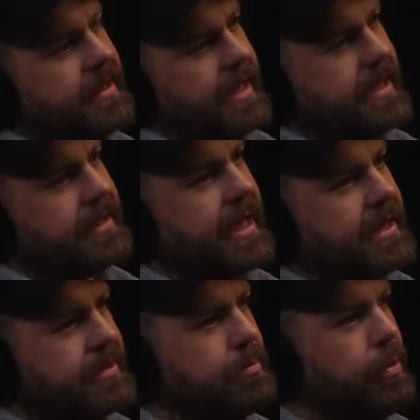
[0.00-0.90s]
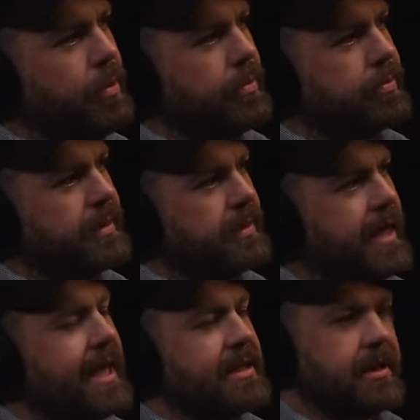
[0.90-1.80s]
it, it's more
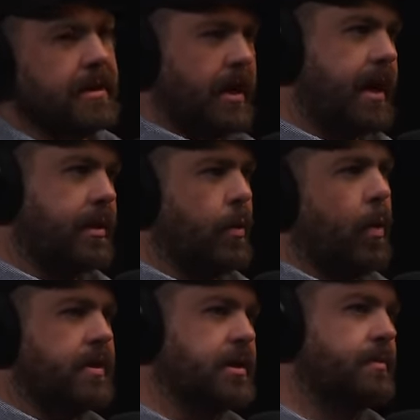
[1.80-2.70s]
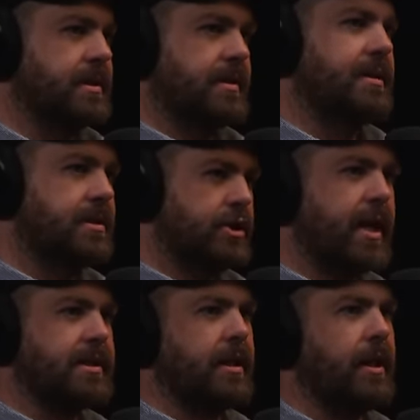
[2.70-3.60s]
into the kind of quantum. It's it
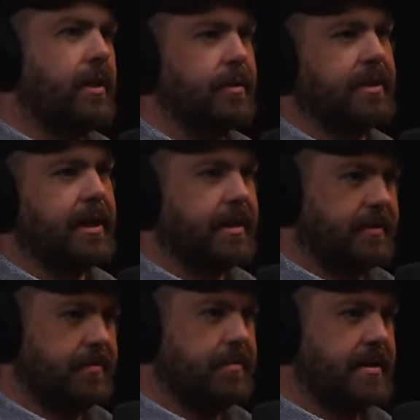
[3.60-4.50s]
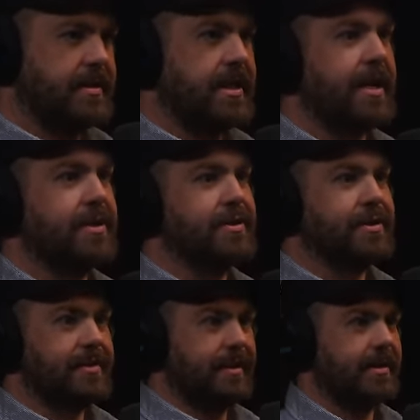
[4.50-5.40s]
shares a lot with like my
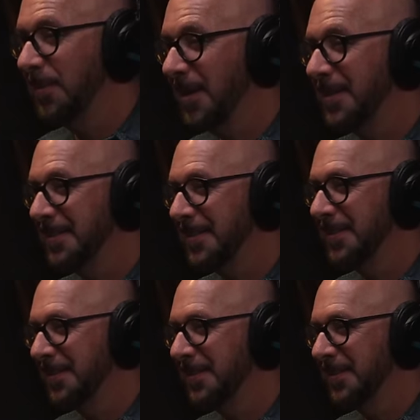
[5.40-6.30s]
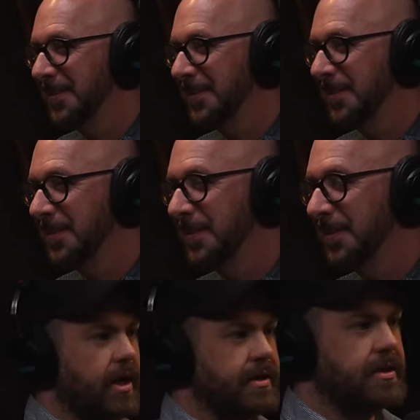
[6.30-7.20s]
second kind of right. theory where it's
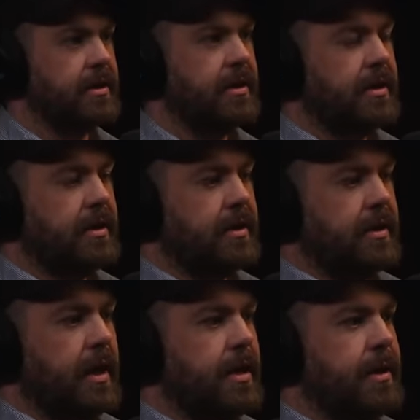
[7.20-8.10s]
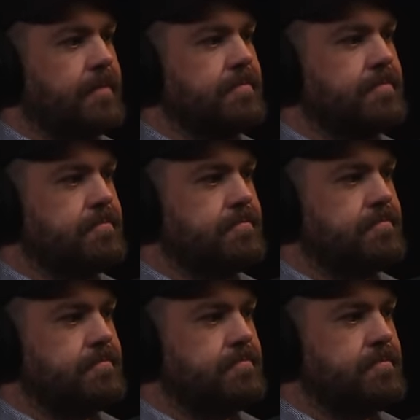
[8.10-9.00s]
just um
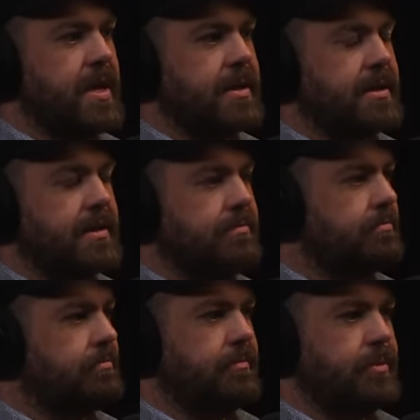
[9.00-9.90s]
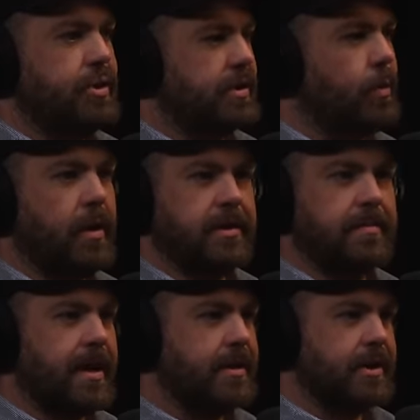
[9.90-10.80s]
it's just
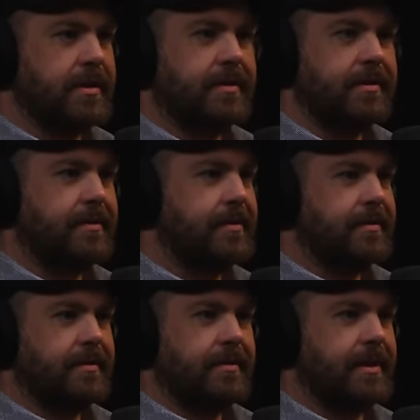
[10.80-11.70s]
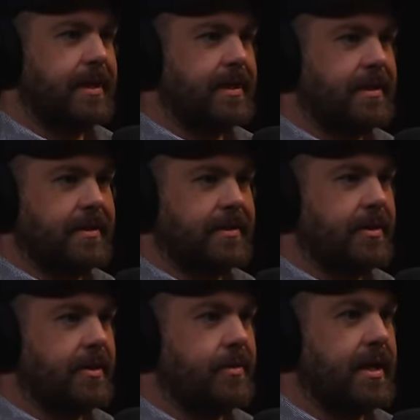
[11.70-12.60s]
quantum energy. And right.
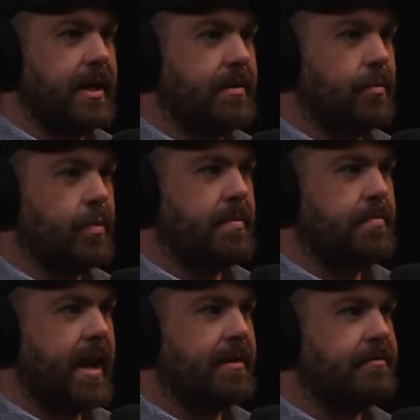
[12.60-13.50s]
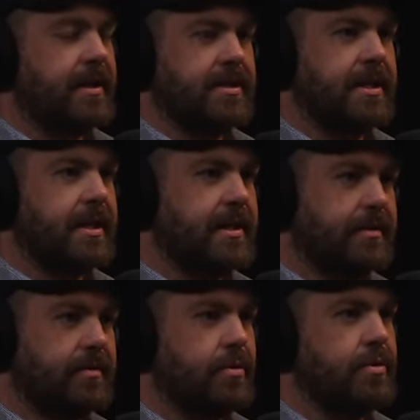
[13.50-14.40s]
you know, and we're manifesting it
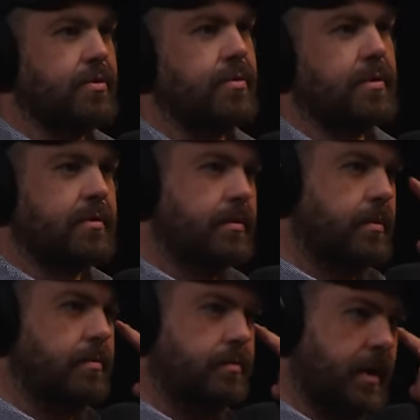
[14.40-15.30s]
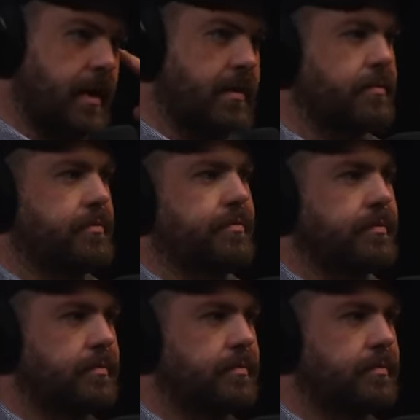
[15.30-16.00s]
through kind of